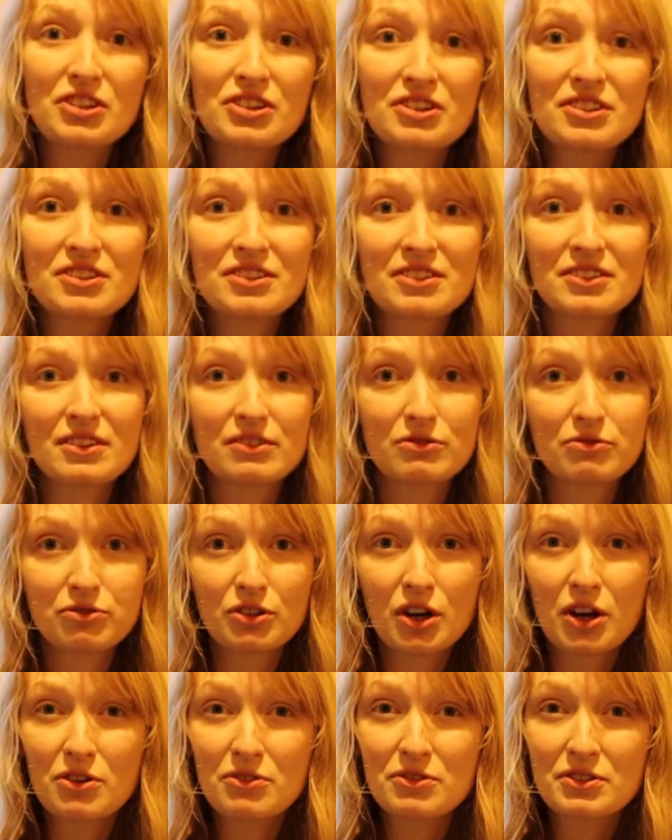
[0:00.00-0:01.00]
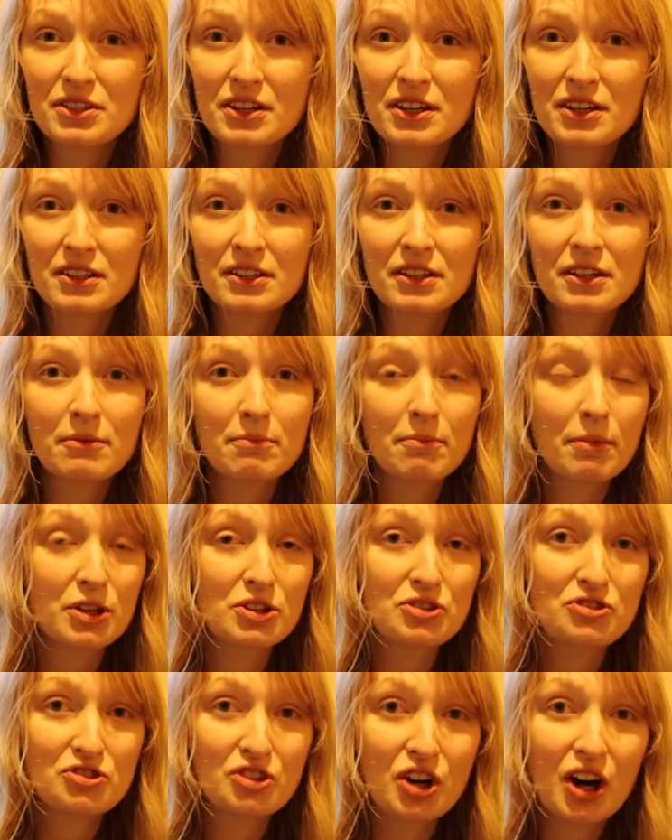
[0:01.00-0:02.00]
just frozen
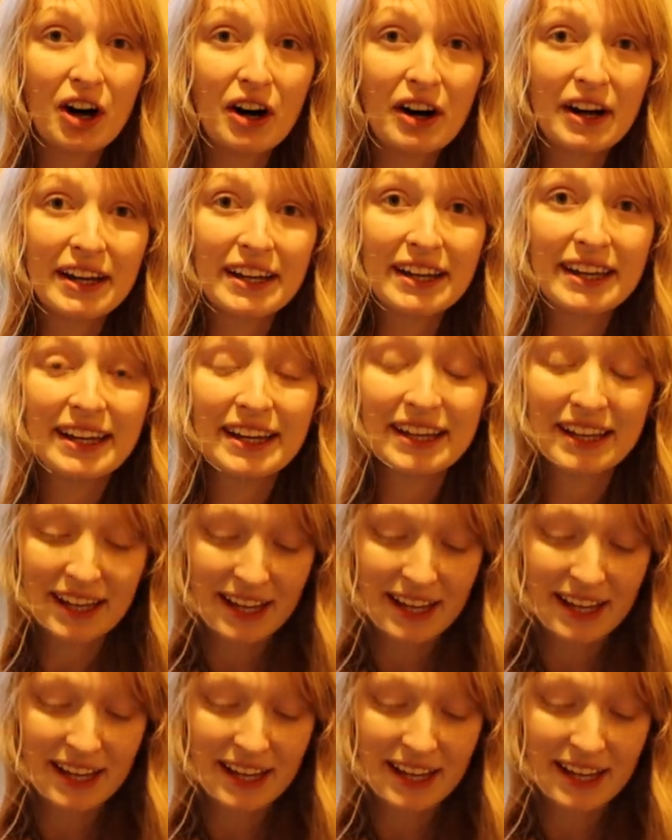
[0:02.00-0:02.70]
but dry.